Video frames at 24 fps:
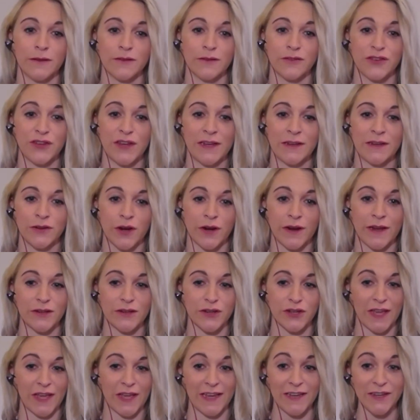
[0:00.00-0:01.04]
change our
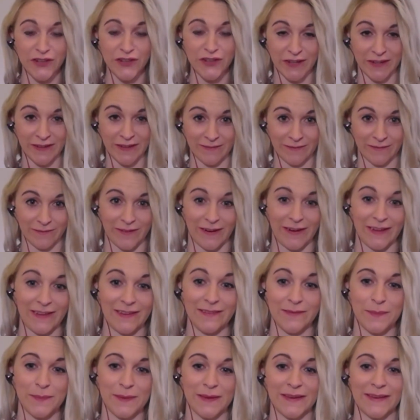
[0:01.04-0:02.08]
education
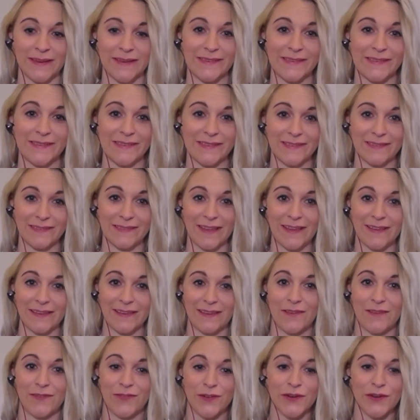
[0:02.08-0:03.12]
right because like
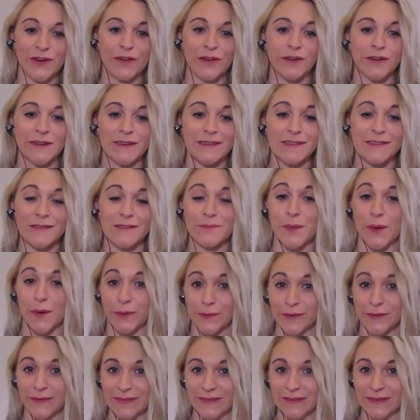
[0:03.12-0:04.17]
if you're never
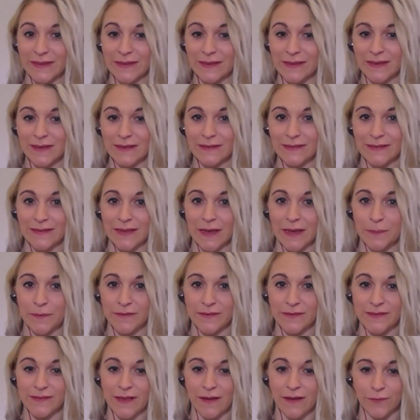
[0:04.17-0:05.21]
exposed to this type
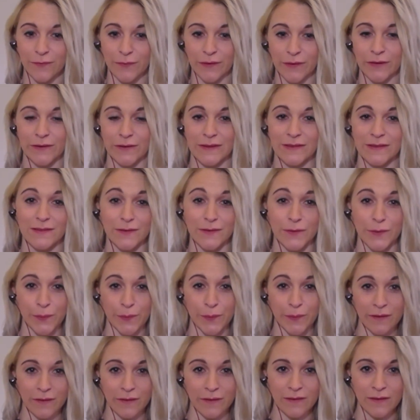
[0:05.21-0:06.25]
of stuff when you're in
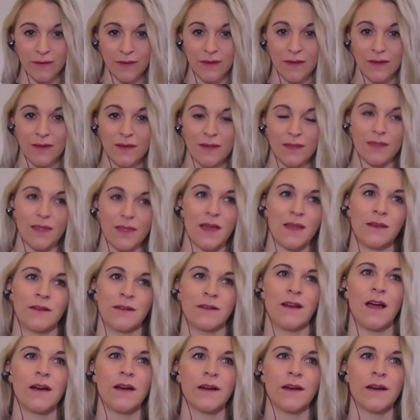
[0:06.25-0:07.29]
school then
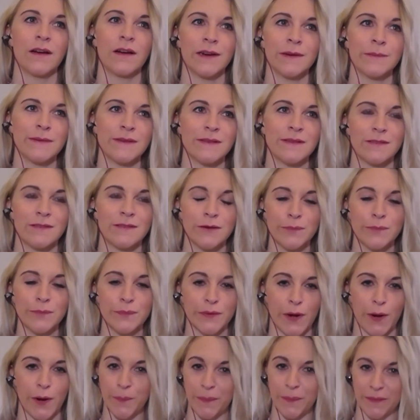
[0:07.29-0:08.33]
you're not going to be
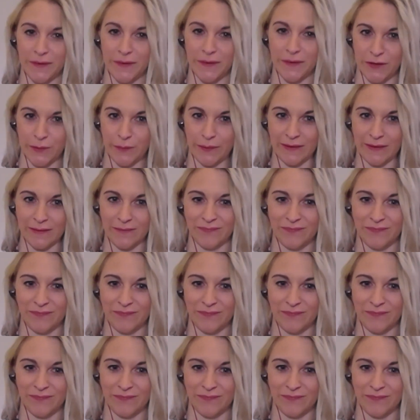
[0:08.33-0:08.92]
super open to it